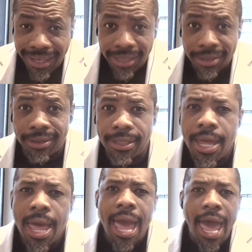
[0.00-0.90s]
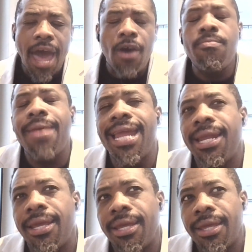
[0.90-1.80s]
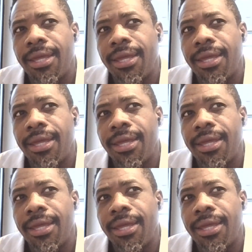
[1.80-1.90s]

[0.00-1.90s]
is, how many